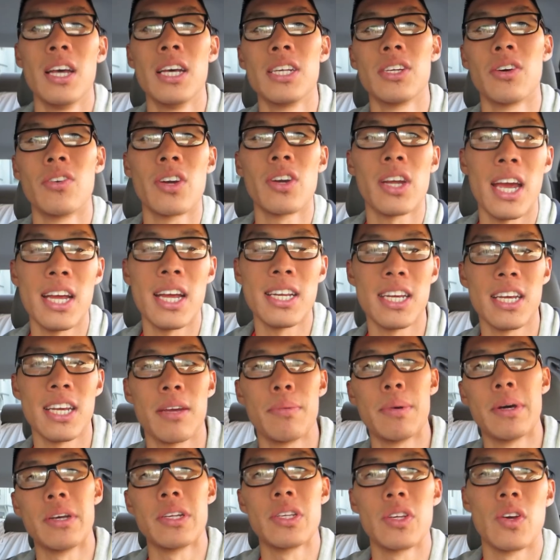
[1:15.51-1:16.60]
His owner can't take
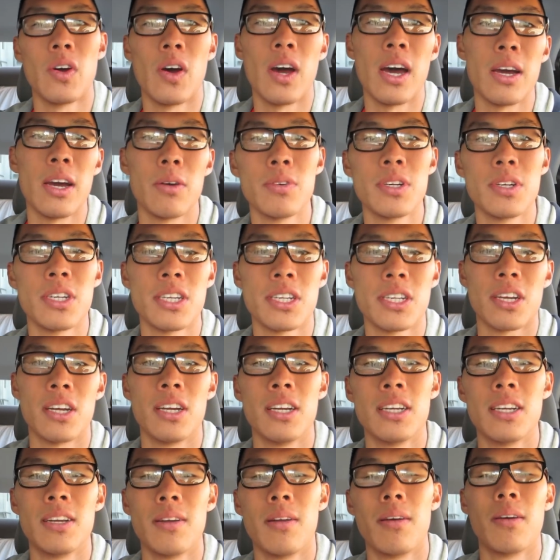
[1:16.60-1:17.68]
him out, so I was just
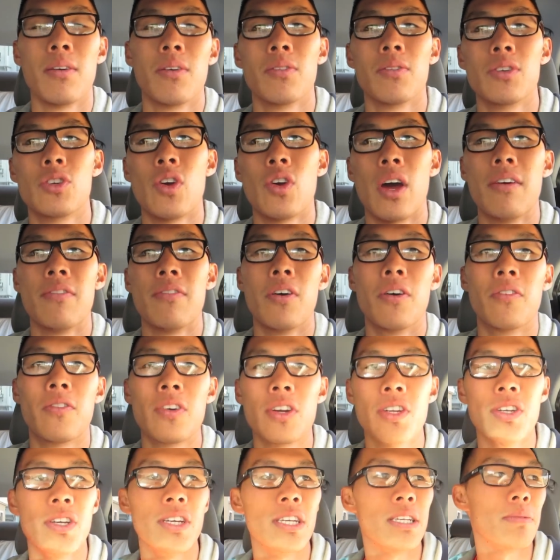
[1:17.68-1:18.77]
gonna drive
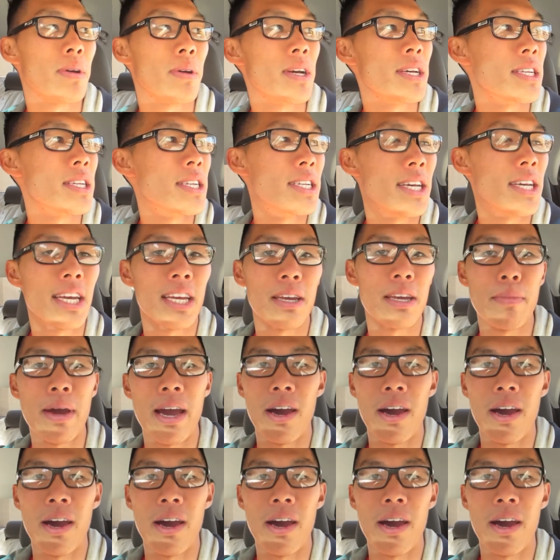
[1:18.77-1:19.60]
over to his place and take him